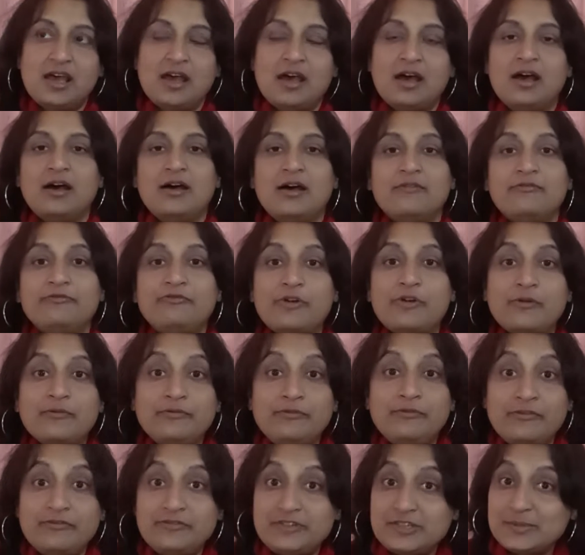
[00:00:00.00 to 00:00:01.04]
from
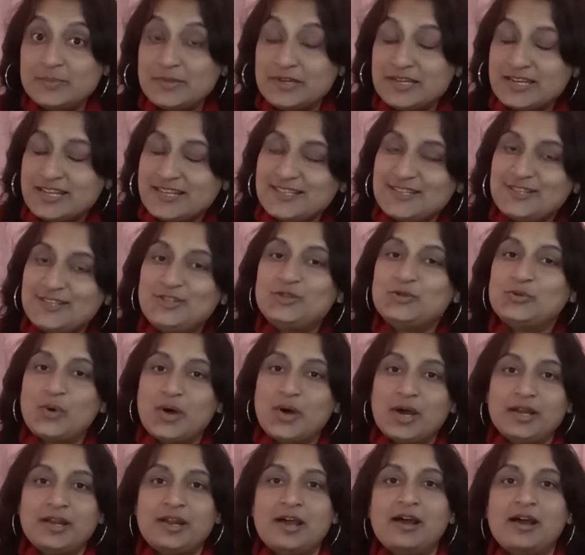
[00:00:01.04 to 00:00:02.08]
15 minutes to
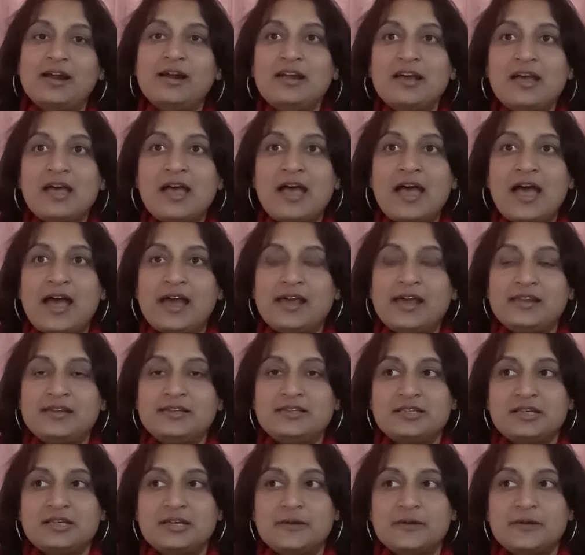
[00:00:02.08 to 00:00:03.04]
1 hour, and